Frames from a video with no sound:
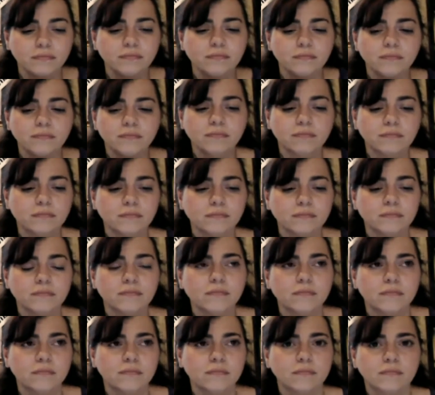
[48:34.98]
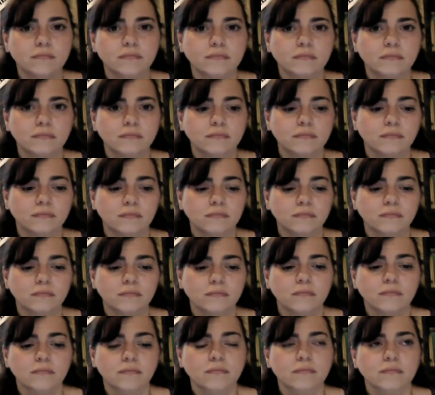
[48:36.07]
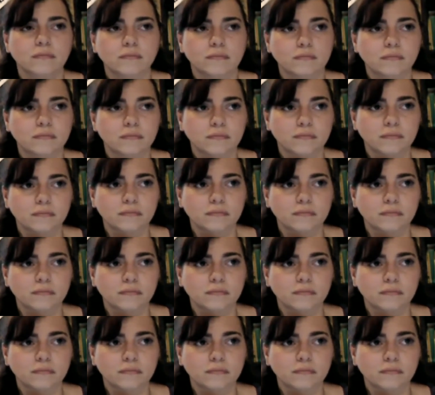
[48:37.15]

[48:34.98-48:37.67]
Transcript: (silent)